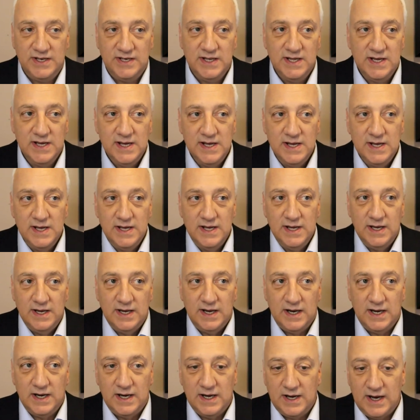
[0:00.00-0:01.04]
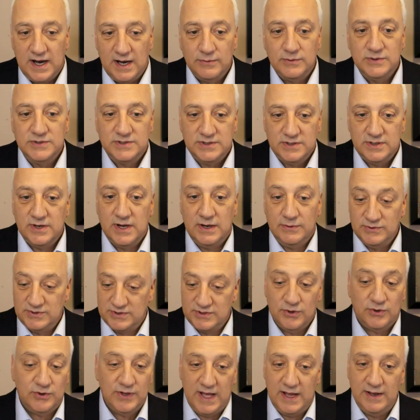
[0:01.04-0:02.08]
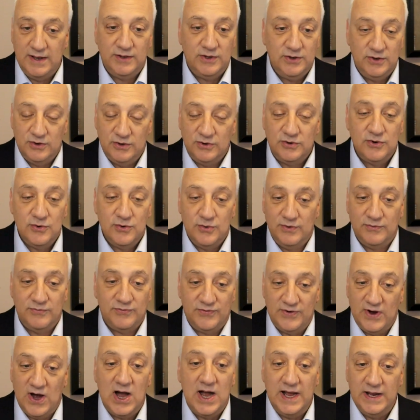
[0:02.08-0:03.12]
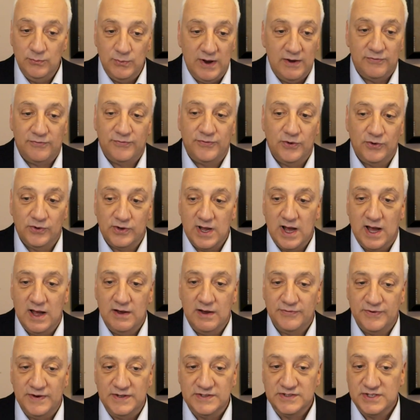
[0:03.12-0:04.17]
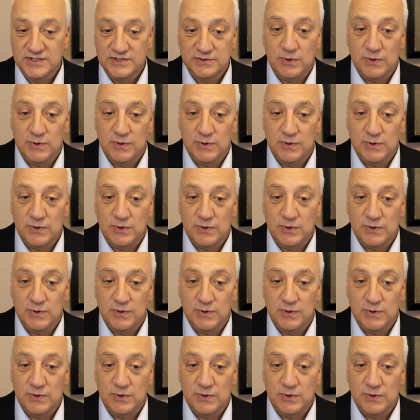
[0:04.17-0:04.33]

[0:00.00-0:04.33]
And uh, I was, you know, I was told, "Hey, you're doing fine. We have full confidence."